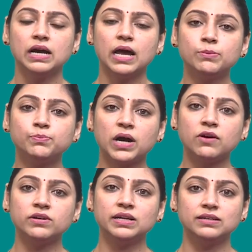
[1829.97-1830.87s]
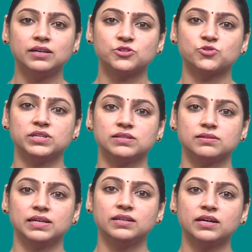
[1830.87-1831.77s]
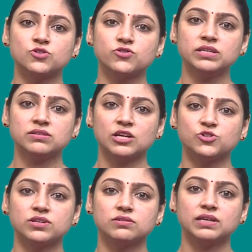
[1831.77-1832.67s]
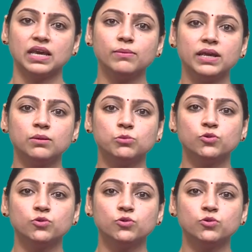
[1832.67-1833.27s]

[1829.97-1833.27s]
Empower industries. Industries such as gaming,